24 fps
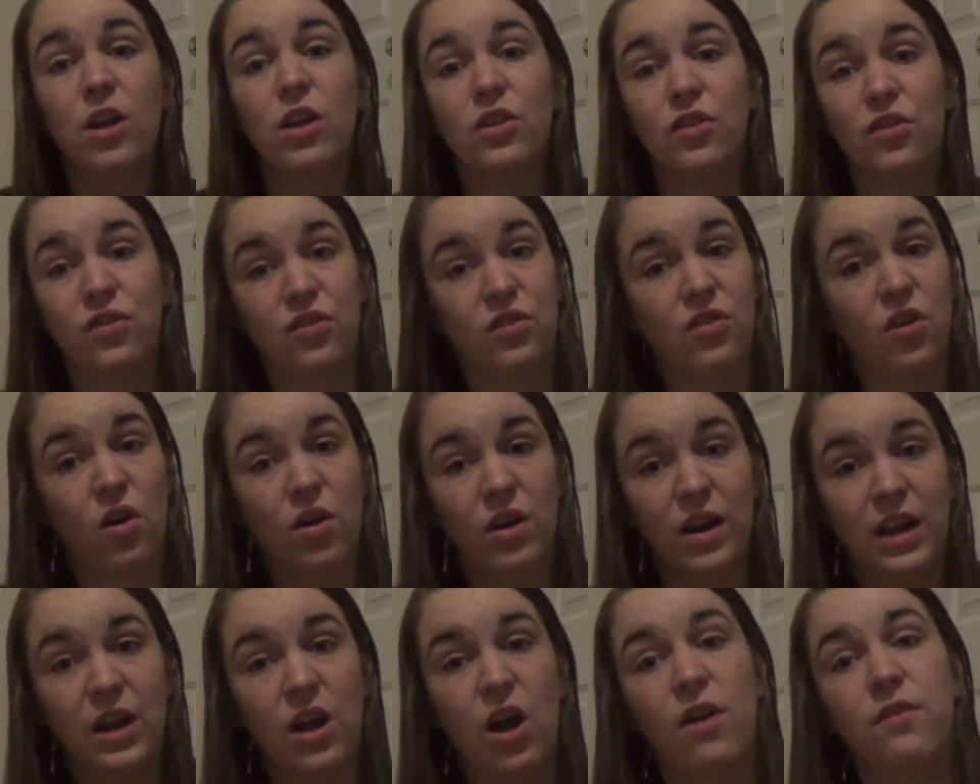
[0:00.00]

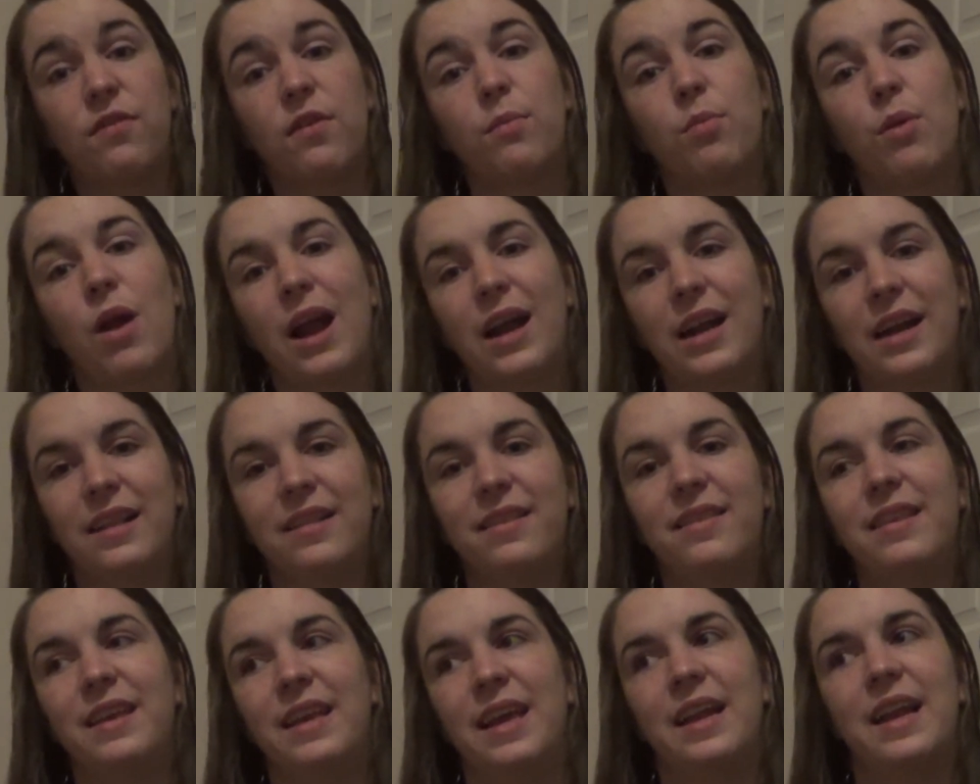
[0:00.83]
starting off a
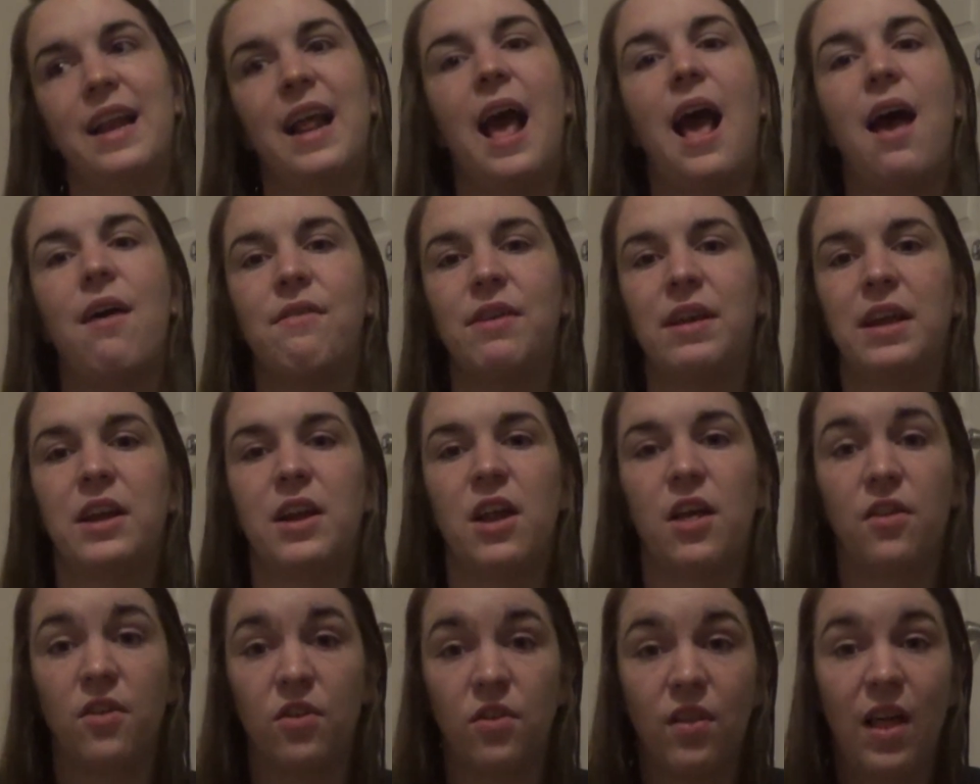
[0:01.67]
pregnancy and having
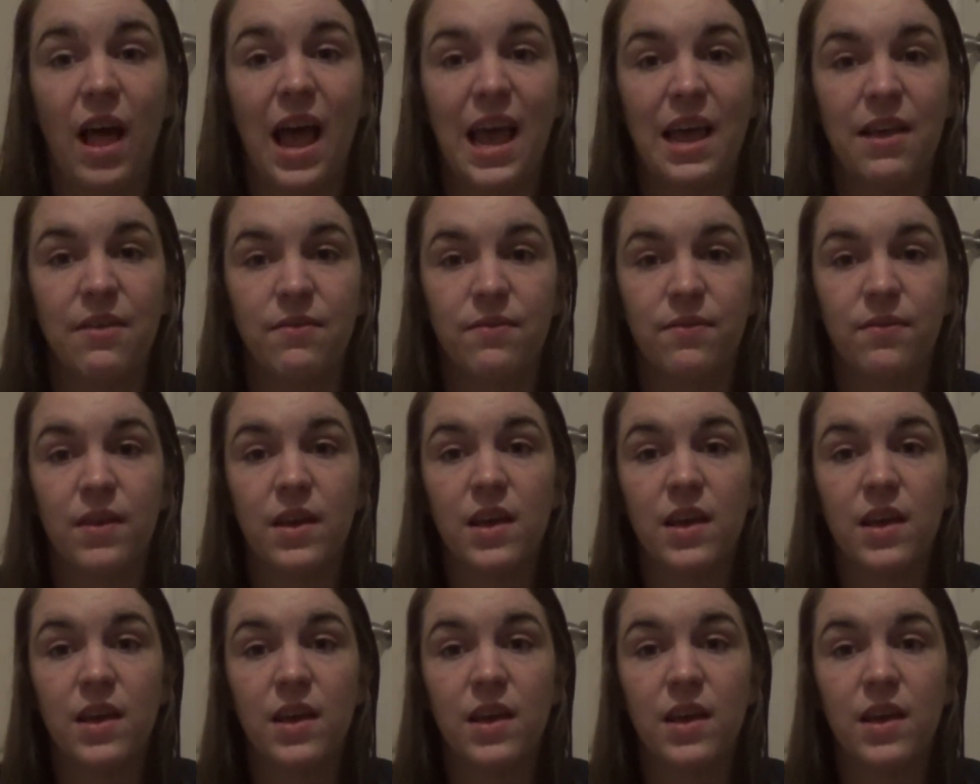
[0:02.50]
another life